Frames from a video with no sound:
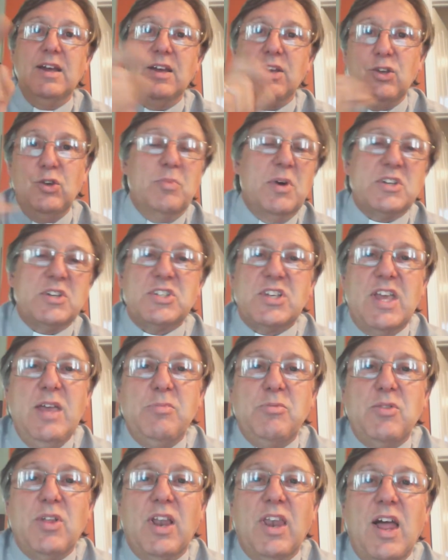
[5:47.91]
you must
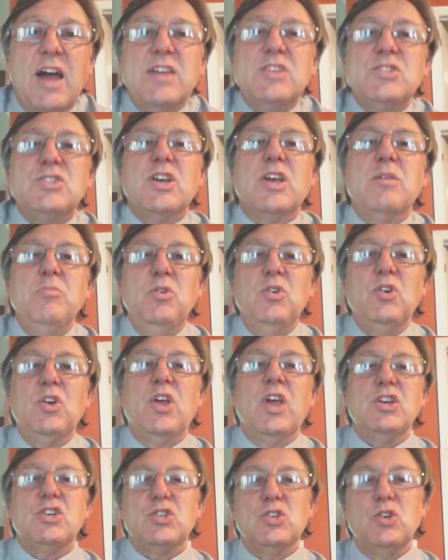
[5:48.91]
keep the lines of
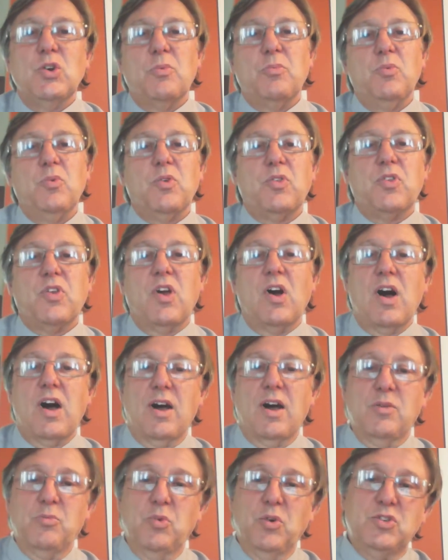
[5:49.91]
communication open with
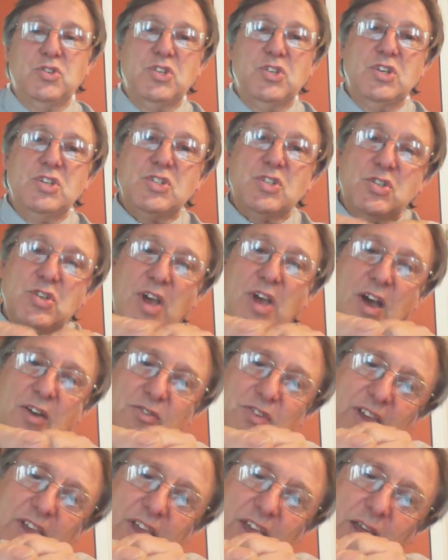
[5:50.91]
God, with Jesus. You have
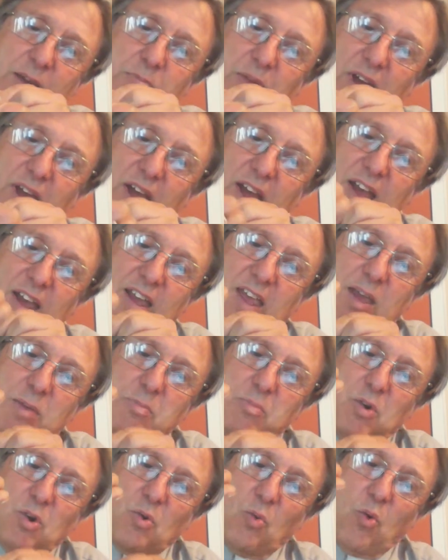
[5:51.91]
to keep
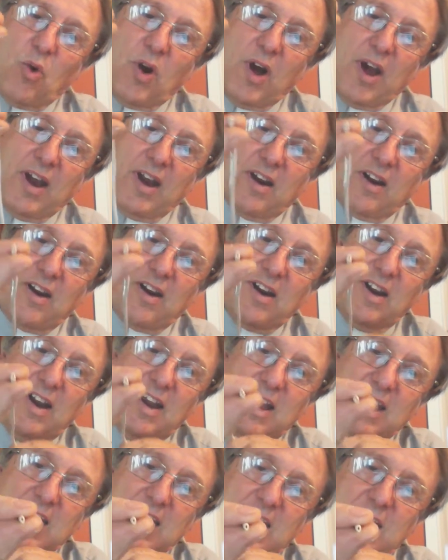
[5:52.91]
keep your wire
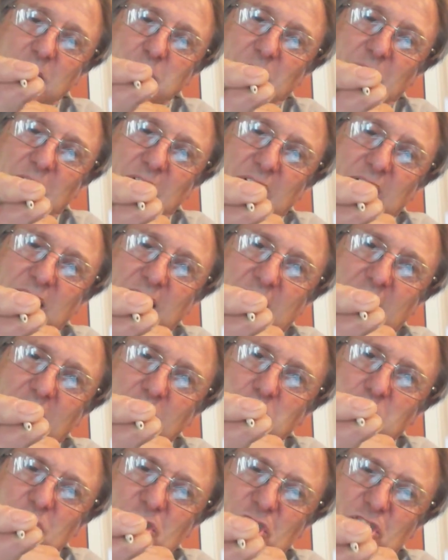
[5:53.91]
keep it
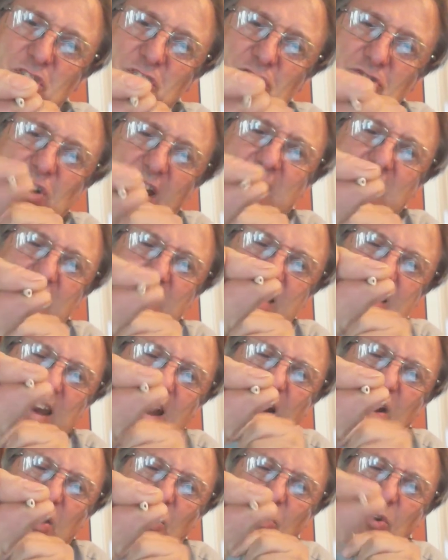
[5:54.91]
keep it straight and
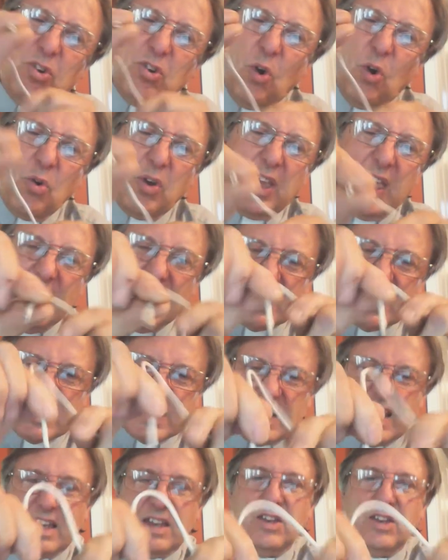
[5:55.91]
narrow and no kinks
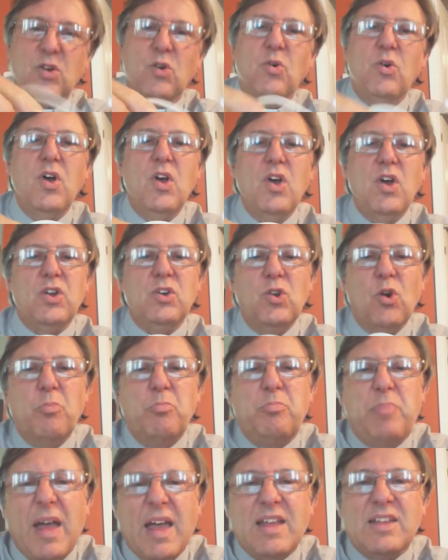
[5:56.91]
in it no no
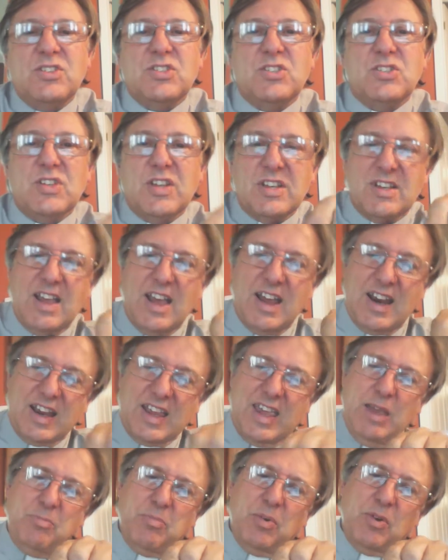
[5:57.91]
bends got to
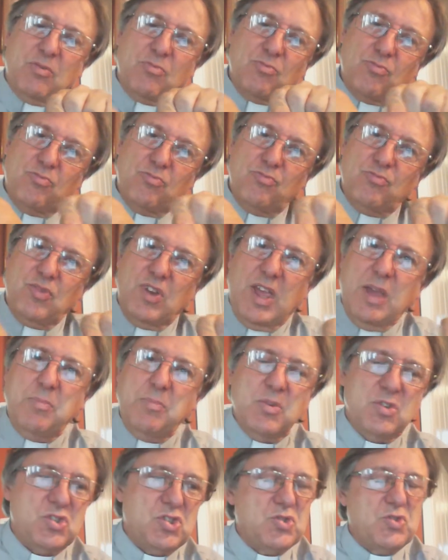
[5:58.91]
keep it
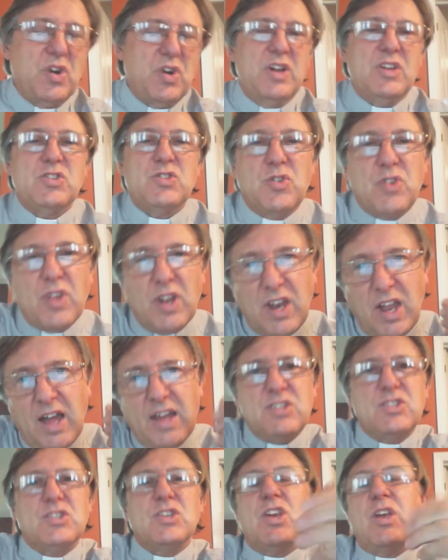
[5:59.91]
keep it straight so the
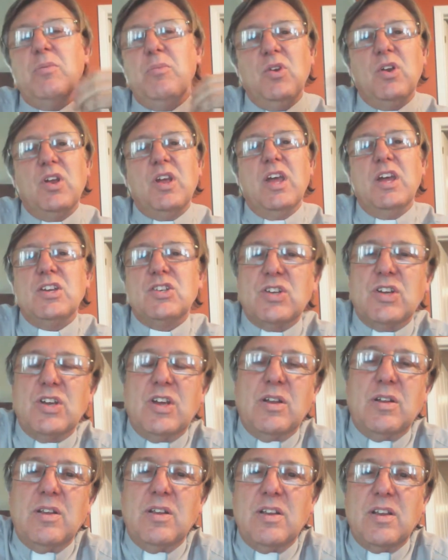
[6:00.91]
lines of communication
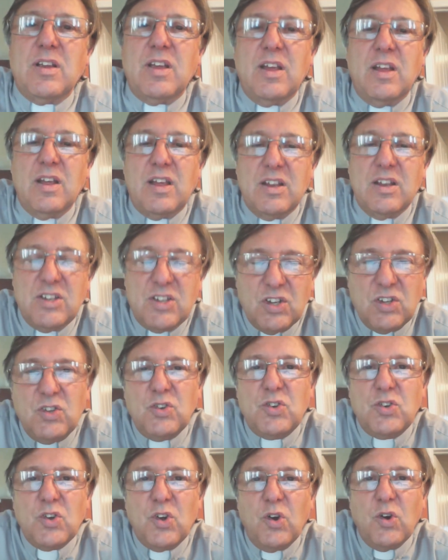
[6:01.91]
can, can
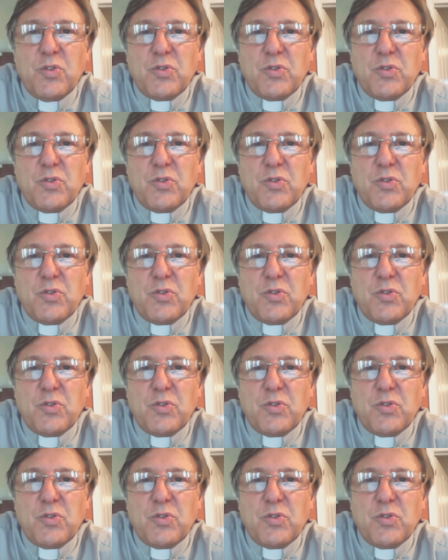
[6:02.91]
continue to go